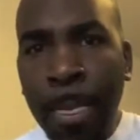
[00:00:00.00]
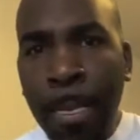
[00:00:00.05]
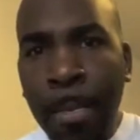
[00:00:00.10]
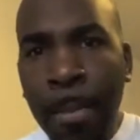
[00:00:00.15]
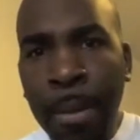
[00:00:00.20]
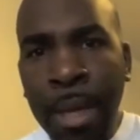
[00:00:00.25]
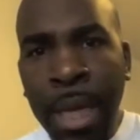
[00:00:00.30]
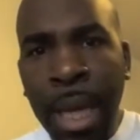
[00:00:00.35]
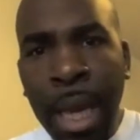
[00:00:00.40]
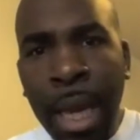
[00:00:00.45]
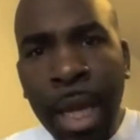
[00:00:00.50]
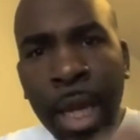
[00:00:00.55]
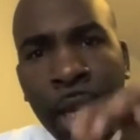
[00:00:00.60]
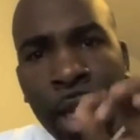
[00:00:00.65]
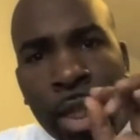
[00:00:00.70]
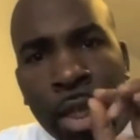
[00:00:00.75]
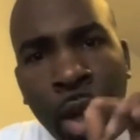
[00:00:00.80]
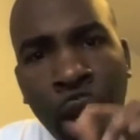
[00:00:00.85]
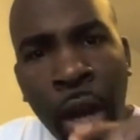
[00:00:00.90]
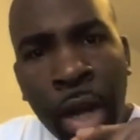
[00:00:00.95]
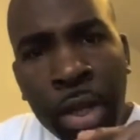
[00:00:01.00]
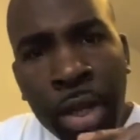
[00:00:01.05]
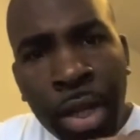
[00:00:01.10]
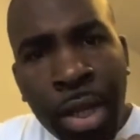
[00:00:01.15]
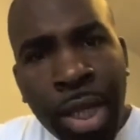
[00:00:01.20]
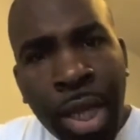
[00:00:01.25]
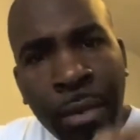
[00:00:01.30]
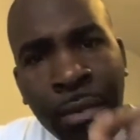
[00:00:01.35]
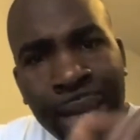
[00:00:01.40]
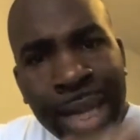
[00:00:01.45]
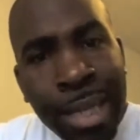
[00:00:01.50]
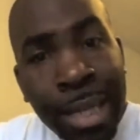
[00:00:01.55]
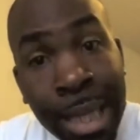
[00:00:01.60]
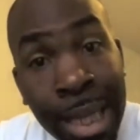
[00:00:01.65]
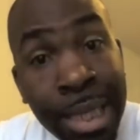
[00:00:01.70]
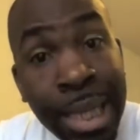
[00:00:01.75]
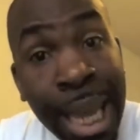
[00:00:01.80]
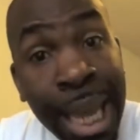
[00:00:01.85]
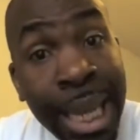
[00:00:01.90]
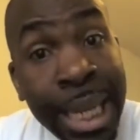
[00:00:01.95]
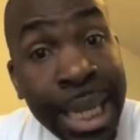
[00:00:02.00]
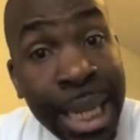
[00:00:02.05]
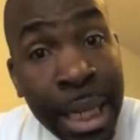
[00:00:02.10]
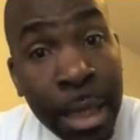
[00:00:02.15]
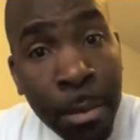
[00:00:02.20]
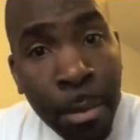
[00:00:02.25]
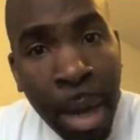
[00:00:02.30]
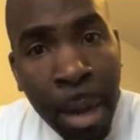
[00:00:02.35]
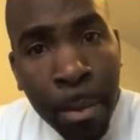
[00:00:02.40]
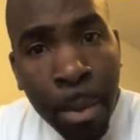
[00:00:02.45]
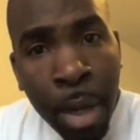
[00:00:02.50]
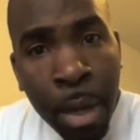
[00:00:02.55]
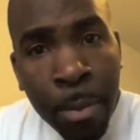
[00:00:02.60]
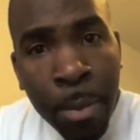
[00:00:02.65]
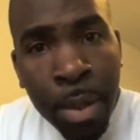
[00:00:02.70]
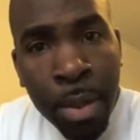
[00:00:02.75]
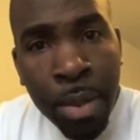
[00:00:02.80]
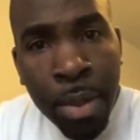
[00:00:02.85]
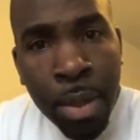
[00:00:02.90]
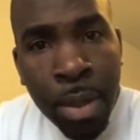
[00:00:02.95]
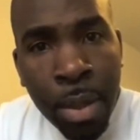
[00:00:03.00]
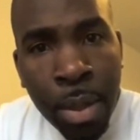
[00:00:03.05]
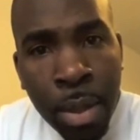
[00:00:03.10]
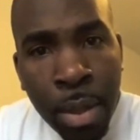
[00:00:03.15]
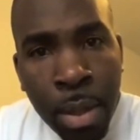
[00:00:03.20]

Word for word: Yeah. So ask yourself, is this aiding my purpose?